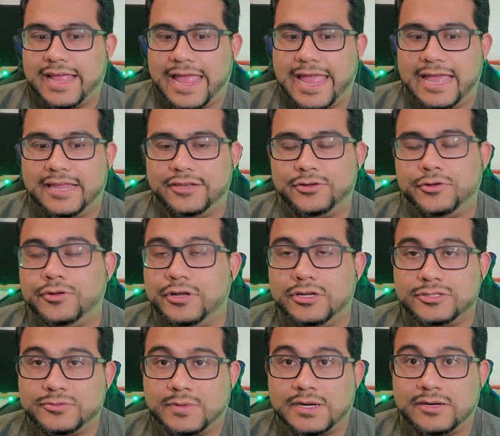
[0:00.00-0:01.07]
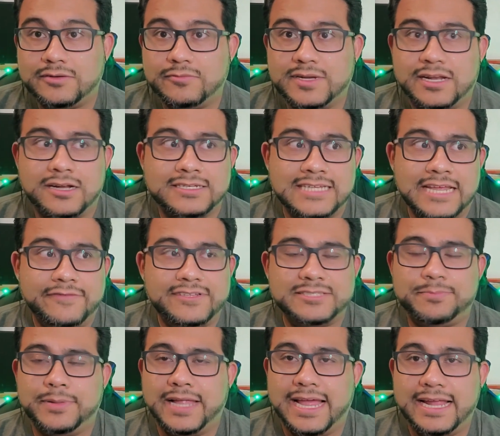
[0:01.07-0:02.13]
and who knows what what Octavia's
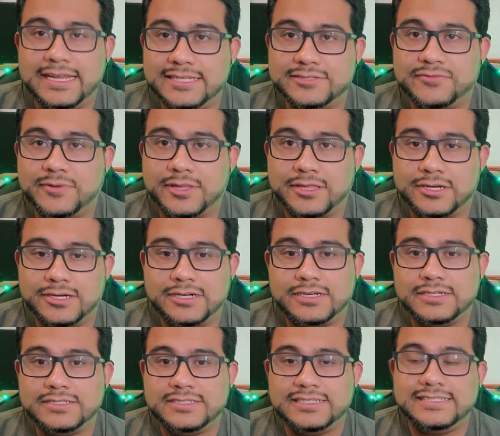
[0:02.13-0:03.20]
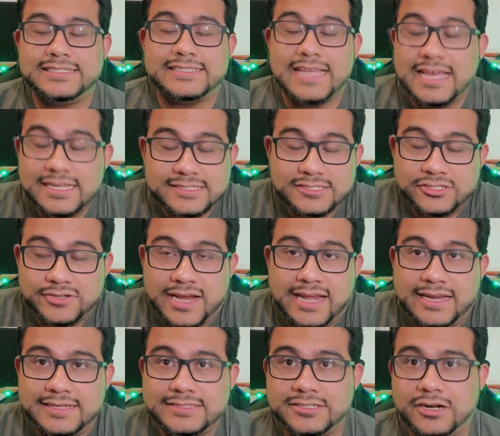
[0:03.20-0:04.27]
plan is with her. She says
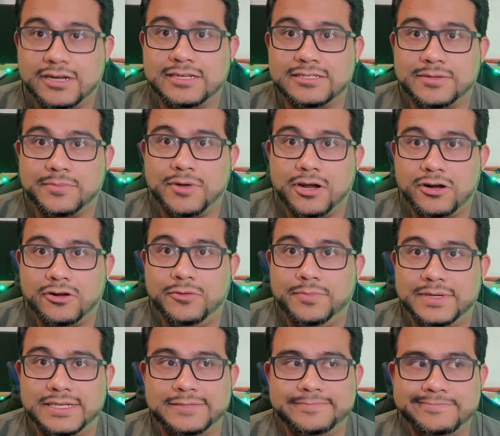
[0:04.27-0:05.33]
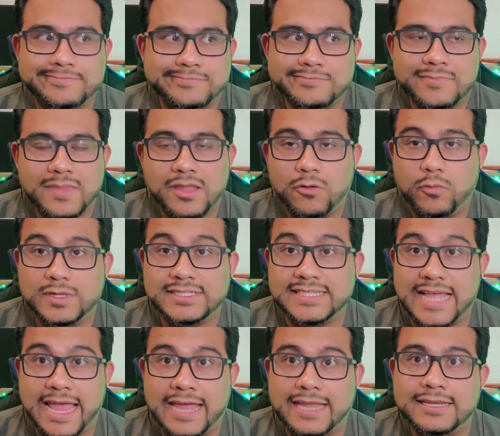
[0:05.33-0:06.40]
training starting tomorrow, but what's
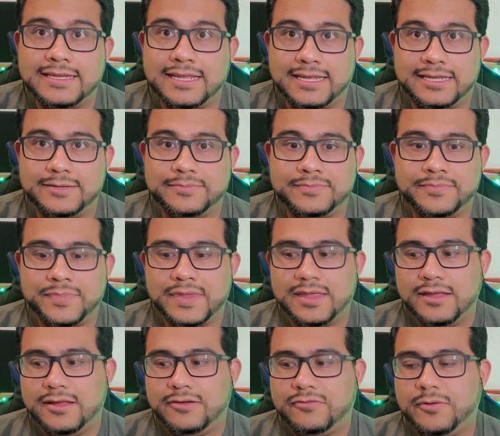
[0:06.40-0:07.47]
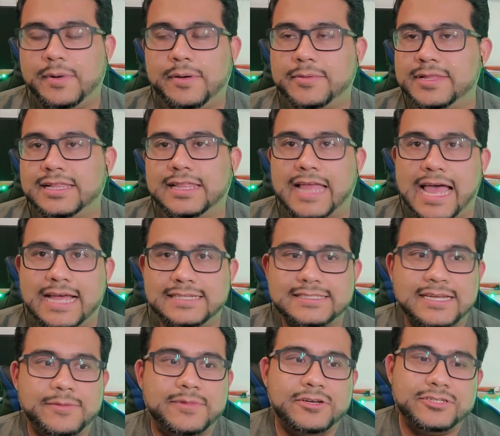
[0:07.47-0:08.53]
the end game? Remember the last
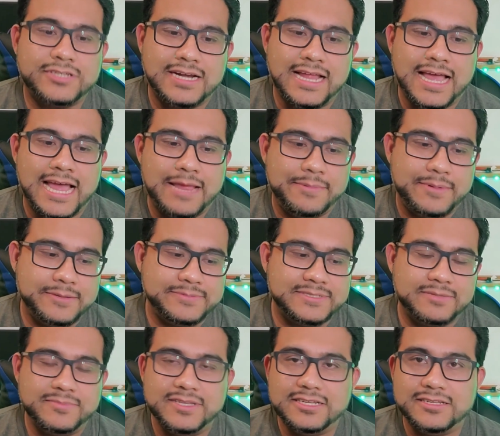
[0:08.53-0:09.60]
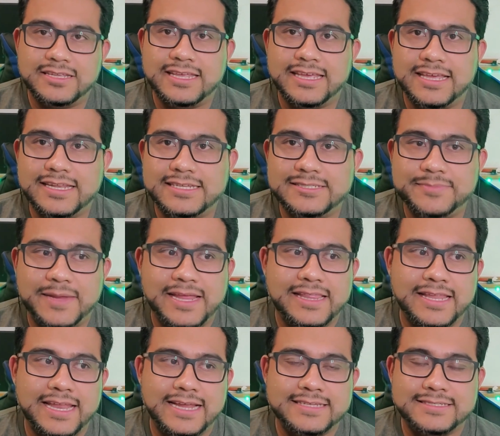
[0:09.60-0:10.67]
time they were trying to hype up some little kid as being
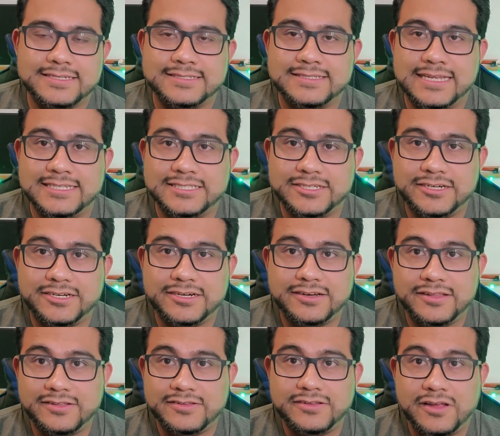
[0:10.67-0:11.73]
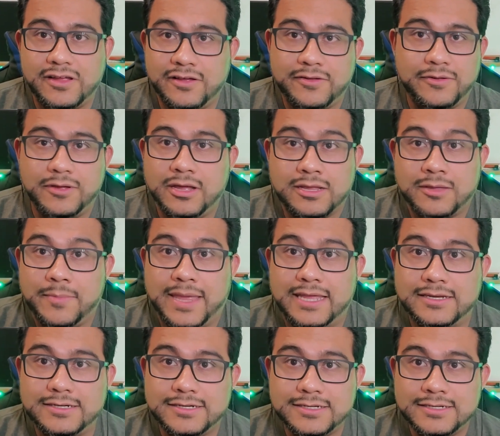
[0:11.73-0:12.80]
the next successor, uh, a
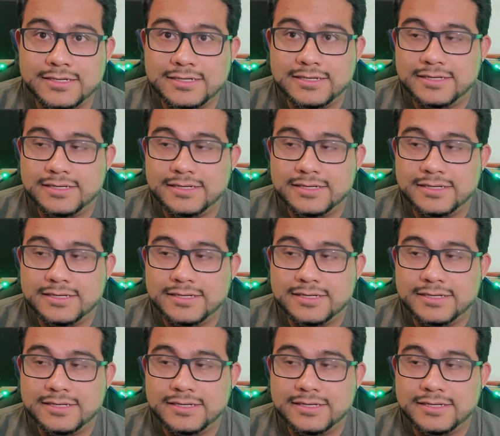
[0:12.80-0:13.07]
commander?